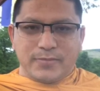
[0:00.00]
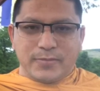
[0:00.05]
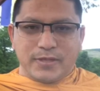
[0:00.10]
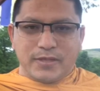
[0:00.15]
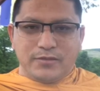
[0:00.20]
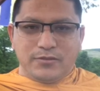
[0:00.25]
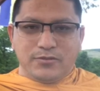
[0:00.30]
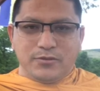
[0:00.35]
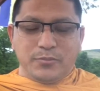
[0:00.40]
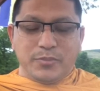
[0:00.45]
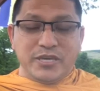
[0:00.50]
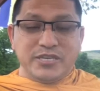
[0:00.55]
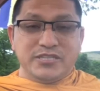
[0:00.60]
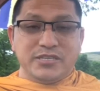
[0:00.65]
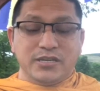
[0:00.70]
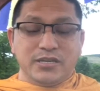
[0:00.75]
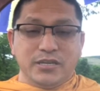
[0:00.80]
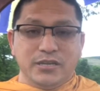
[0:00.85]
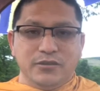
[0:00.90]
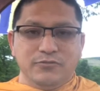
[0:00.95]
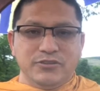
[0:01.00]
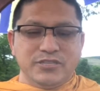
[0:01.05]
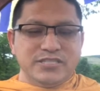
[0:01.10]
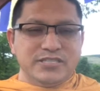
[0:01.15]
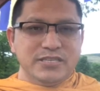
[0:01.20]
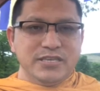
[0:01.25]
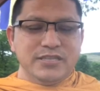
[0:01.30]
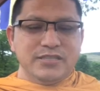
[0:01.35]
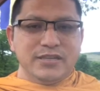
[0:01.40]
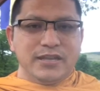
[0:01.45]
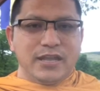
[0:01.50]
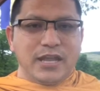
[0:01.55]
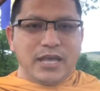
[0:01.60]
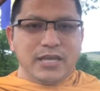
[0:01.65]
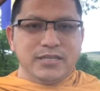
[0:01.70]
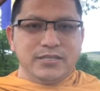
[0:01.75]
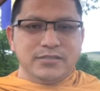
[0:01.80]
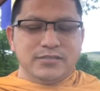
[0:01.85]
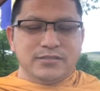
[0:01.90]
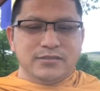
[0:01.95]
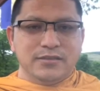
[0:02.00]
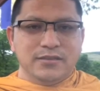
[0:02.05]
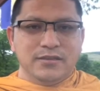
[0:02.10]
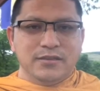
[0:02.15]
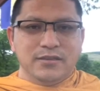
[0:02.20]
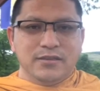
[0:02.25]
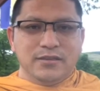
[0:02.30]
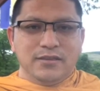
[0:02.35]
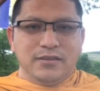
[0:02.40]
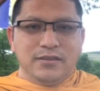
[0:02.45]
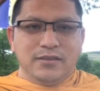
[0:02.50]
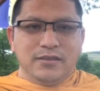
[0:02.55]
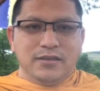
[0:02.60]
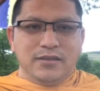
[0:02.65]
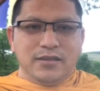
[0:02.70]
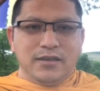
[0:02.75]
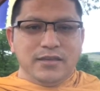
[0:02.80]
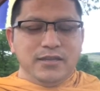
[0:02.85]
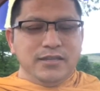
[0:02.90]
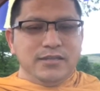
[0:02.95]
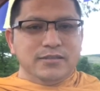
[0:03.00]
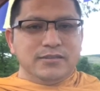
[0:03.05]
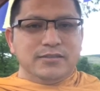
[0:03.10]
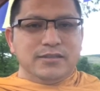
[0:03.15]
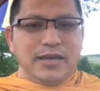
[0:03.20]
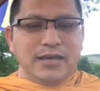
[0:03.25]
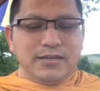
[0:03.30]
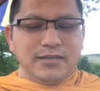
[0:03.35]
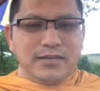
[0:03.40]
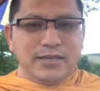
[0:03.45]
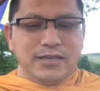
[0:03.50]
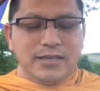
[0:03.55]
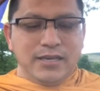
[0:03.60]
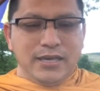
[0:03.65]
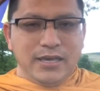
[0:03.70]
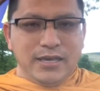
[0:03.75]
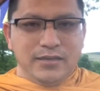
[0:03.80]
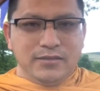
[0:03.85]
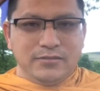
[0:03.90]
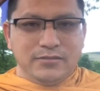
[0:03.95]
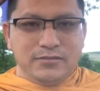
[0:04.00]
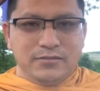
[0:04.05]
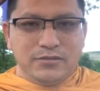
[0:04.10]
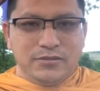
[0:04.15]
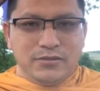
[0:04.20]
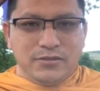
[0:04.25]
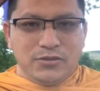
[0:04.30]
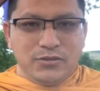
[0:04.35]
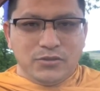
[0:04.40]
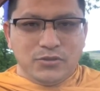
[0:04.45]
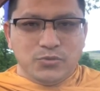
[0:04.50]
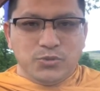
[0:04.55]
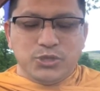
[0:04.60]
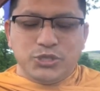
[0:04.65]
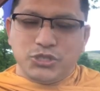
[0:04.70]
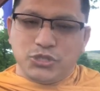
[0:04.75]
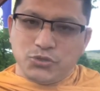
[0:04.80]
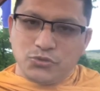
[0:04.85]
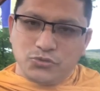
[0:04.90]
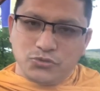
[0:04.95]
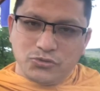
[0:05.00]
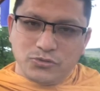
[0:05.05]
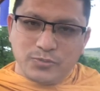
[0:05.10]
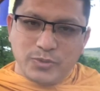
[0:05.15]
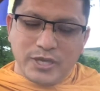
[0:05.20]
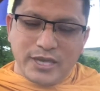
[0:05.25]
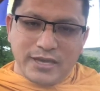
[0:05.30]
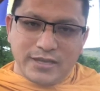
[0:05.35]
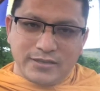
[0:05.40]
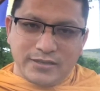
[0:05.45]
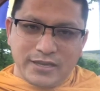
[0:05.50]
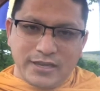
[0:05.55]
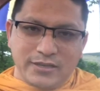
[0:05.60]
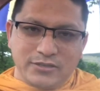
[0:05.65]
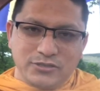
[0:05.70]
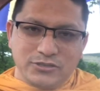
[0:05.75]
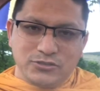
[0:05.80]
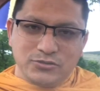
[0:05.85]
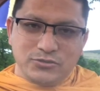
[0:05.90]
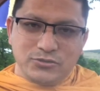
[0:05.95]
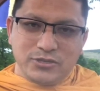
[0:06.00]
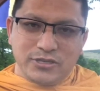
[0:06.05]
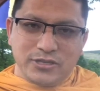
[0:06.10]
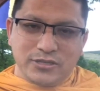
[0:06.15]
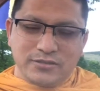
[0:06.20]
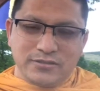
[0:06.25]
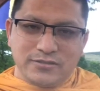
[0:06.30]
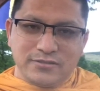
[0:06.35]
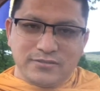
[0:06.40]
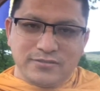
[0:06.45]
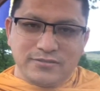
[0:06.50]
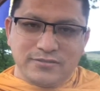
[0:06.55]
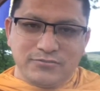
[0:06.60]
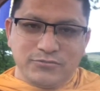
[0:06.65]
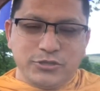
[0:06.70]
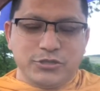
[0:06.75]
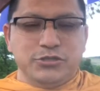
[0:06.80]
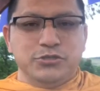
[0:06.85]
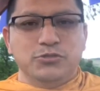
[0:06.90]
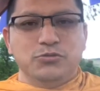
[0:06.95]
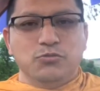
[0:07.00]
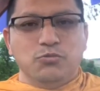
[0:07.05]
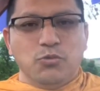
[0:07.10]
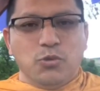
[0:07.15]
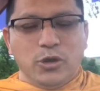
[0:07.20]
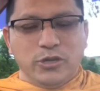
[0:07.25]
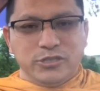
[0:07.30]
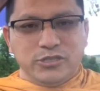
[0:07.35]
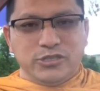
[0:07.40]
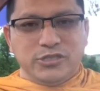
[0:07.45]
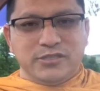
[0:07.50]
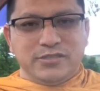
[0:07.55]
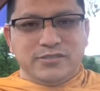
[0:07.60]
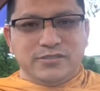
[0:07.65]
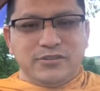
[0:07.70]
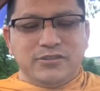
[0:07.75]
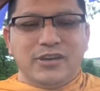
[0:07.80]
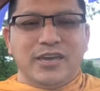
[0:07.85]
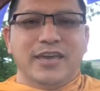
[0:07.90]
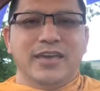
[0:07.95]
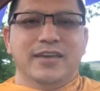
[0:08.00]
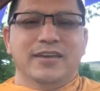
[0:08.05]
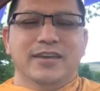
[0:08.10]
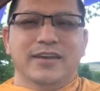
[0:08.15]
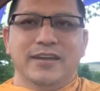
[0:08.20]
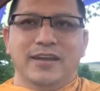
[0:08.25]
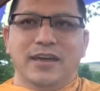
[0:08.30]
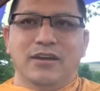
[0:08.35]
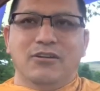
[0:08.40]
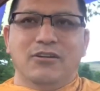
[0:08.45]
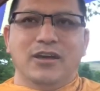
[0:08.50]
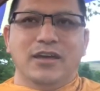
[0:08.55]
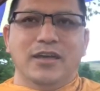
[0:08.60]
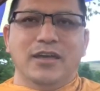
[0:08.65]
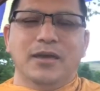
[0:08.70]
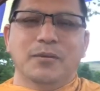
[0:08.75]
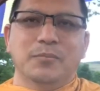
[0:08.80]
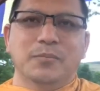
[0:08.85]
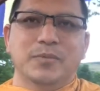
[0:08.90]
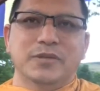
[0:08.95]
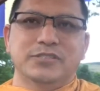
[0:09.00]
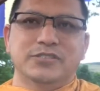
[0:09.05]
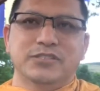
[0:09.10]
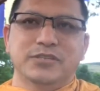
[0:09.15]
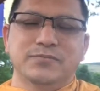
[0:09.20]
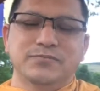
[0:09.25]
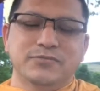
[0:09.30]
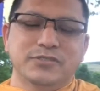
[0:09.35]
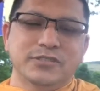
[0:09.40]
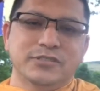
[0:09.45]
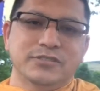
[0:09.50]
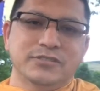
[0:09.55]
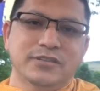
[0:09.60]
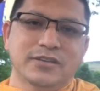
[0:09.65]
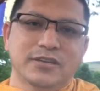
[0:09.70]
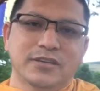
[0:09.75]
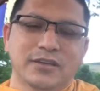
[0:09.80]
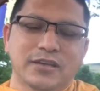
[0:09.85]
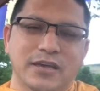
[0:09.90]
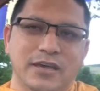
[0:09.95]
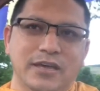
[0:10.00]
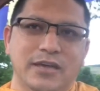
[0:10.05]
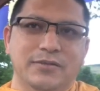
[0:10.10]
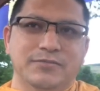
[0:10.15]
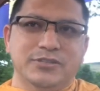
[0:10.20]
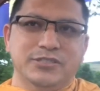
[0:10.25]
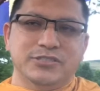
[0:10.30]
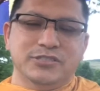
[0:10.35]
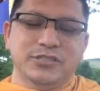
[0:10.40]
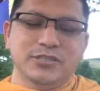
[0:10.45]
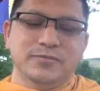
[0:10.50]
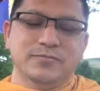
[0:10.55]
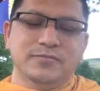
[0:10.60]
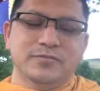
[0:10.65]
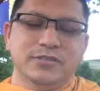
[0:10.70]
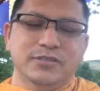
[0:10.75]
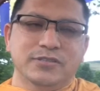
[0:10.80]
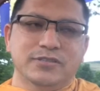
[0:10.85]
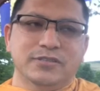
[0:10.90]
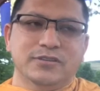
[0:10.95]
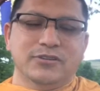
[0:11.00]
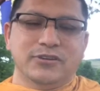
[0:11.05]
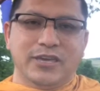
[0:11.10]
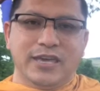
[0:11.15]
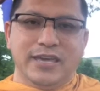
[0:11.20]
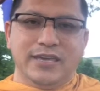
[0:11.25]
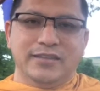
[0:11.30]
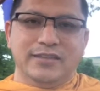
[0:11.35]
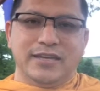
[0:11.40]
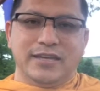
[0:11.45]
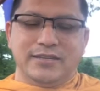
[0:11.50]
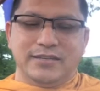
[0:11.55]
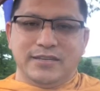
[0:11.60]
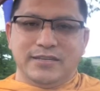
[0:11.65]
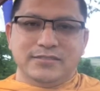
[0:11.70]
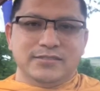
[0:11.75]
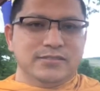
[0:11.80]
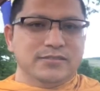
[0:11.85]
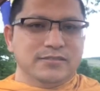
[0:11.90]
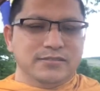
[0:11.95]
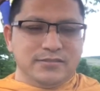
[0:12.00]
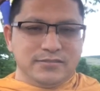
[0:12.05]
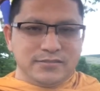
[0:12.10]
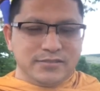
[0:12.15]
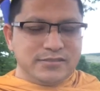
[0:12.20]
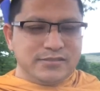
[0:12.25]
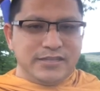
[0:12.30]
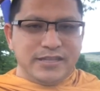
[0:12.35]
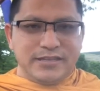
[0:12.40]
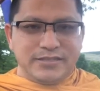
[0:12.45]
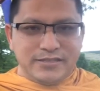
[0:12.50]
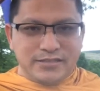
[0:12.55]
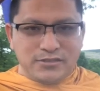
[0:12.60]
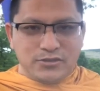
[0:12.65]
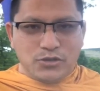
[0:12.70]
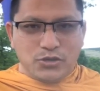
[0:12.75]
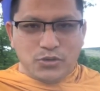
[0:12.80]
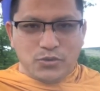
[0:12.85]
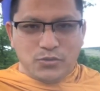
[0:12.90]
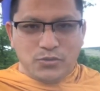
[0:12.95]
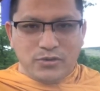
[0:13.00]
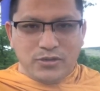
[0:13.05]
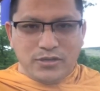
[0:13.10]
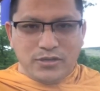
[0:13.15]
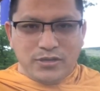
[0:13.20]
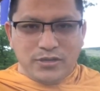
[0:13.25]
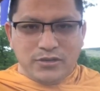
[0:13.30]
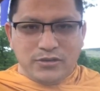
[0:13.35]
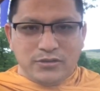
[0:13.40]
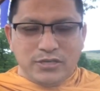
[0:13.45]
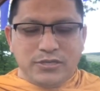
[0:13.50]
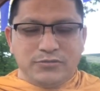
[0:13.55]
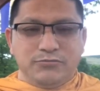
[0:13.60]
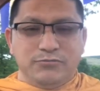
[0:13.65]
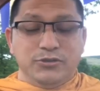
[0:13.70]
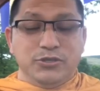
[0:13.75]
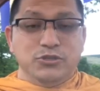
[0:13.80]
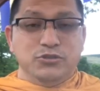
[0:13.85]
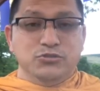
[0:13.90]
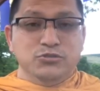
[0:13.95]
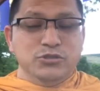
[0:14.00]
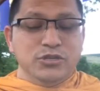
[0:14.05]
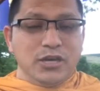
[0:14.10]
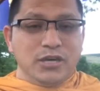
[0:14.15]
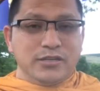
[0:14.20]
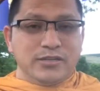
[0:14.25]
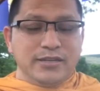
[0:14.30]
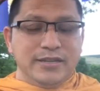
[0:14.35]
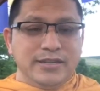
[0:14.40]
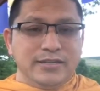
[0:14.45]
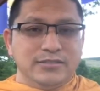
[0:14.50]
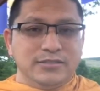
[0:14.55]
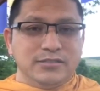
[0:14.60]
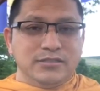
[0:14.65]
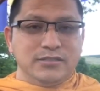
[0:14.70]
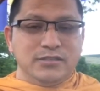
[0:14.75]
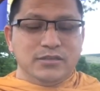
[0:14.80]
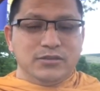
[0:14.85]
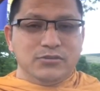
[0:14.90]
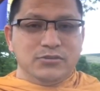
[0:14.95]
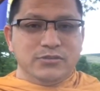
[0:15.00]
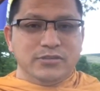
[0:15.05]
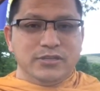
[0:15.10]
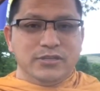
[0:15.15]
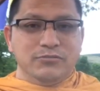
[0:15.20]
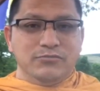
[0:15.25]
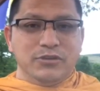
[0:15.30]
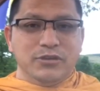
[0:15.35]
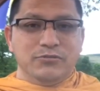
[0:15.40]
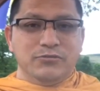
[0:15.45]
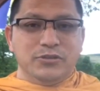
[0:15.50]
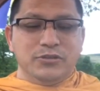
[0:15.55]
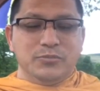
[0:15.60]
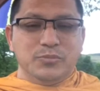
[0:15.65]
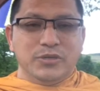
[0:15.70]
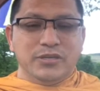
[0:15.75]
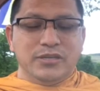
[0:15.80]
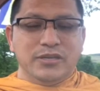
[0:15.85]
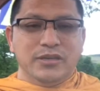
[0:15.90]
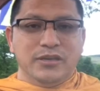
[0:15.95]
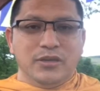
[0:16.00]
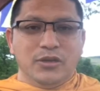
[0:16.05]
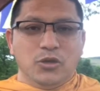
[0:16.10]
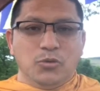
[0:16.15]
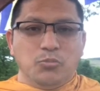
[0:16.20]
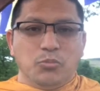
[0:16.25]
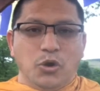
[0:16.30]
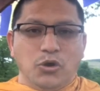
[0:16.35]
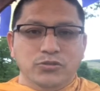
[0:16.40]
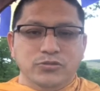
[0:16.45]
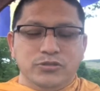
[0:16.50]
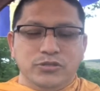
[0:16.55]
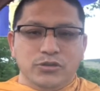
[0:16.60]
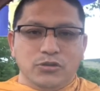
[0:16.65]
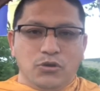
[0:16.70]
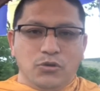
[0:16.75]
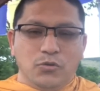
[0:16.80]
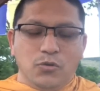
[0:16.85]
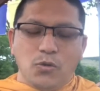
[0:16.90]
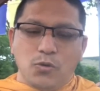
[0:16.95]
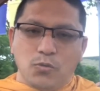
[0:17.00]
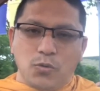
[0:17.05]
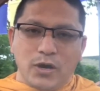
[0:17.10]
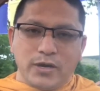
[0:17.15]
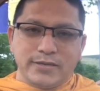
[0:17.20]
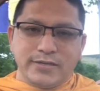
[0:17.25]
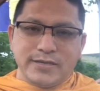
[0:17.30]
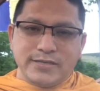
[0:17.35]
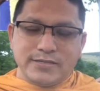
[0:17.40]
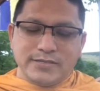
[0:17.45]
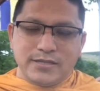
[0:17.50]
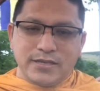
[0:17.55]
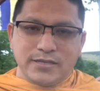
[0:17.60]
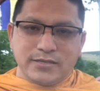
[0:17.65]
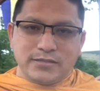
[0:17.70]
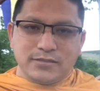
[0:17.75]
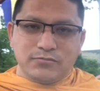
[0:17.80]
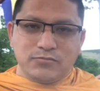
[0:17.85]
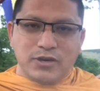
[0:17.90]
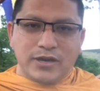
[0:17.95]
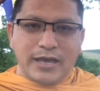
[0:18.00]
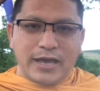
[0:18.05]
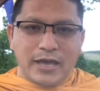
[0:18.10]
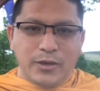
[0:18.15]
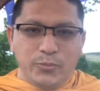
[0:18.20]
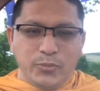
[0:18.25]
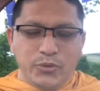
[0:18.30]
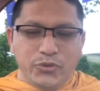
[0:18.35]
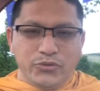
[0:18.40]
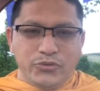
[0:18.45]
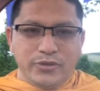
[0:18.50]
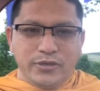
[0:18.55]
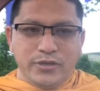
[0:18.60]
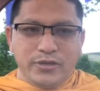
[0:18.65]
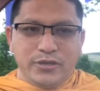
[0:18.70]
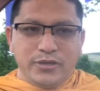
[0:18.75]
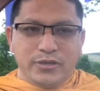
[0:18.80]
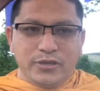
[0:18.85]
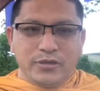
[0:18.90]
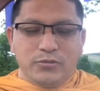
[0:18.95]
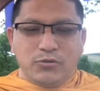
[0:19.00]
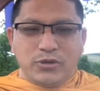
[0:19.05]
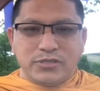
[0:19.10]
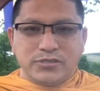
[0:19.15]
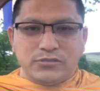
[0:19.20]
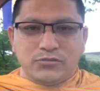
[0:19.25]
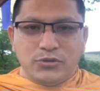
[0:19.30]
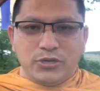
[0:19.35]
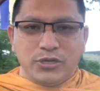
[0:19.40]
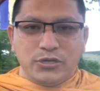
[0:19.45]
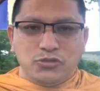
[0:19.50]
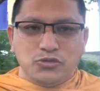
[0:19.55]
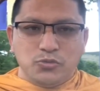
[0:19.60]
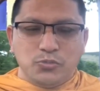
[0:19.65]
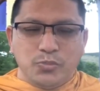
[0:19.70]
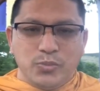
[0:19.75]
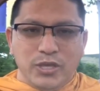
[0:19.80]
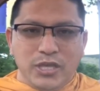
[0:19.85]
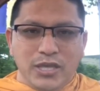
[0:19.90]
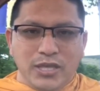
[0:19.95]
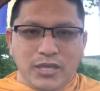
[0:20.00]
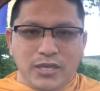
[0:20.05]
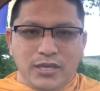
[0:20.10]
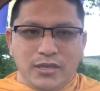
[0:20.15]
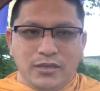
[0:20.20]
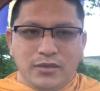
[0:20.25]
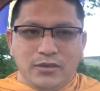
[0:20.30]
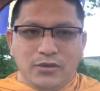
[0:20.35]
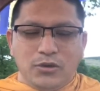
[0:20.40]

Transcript: So basically we see the lights, and in that again we shouldn't be attached to it. We should watch it. Okay, now I have achieved it. Okay, that is, just let it go. If we do not let it go, then we will be pondering on, oh, what is this? What happened? And what's going to be?